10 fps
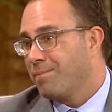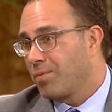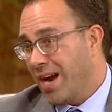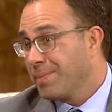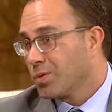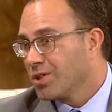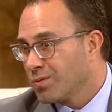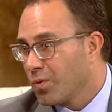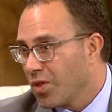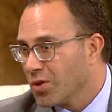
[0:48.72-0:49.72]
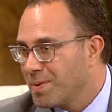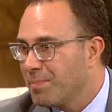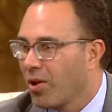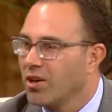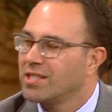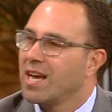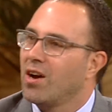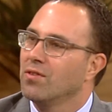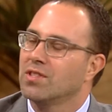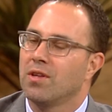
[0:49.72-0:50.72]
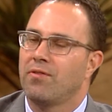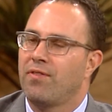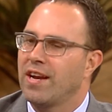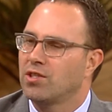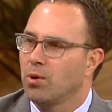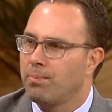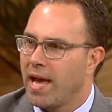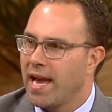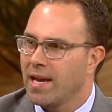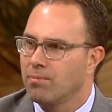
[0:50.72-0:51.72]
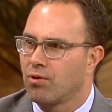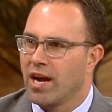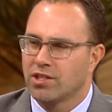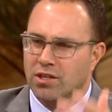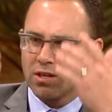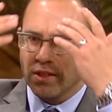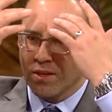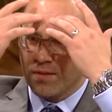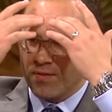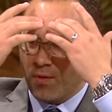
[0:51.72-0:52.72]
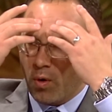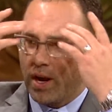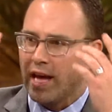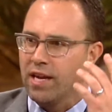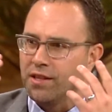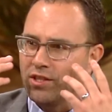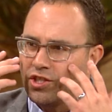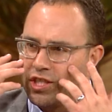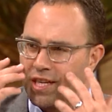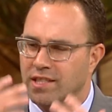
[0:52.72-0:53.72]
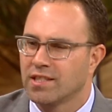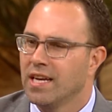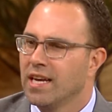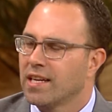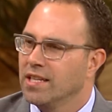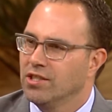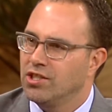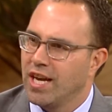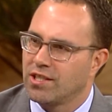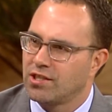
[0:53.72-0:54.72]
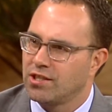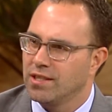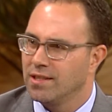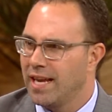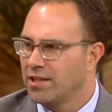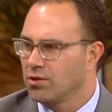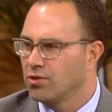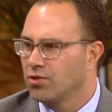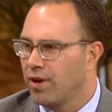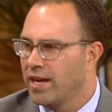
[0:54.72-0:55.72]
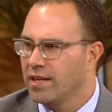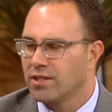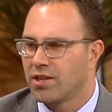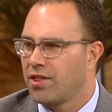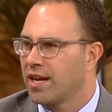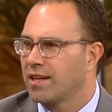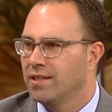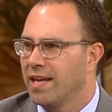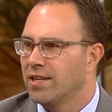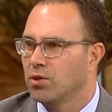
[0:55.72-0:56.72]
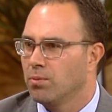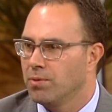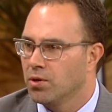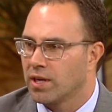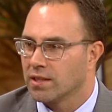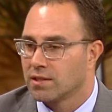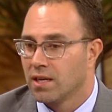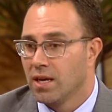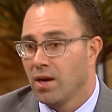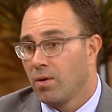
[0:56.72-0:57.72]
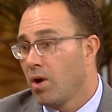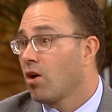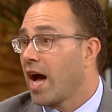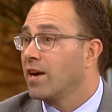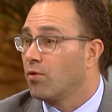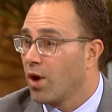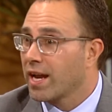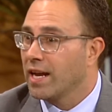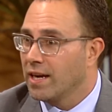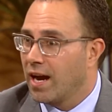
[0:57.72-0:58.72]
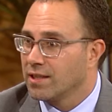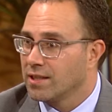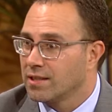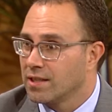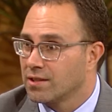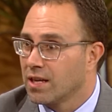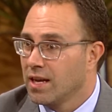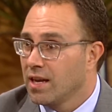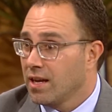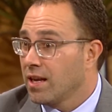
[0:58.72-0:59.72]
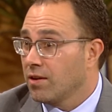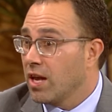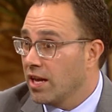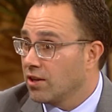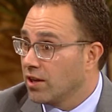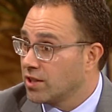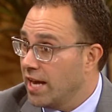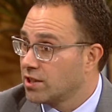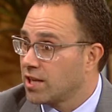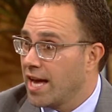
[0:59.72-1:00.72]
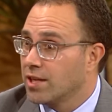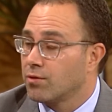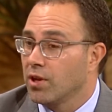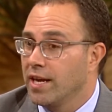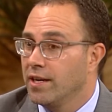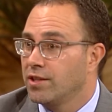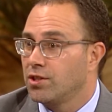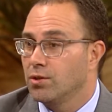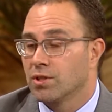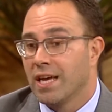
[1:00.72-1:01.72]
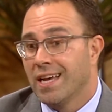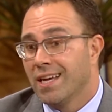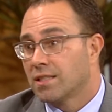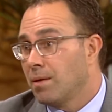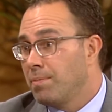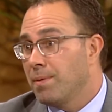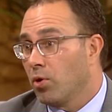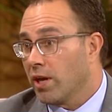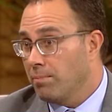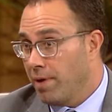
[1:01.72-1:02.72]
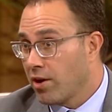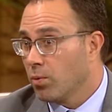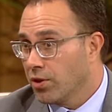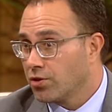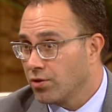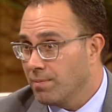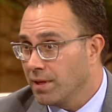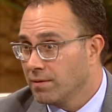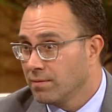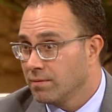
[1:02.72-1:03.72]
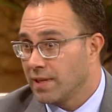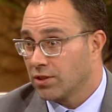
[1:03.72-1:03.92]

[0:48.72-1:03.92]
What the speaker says: perhaps we're those people ourselves, the facial pain, pressure in the forehead and the cheeks, congestion, nasal drainage, thick nasal mucus. We all kind of recognize this as sinus-related issues. Some people get better with treatment. That's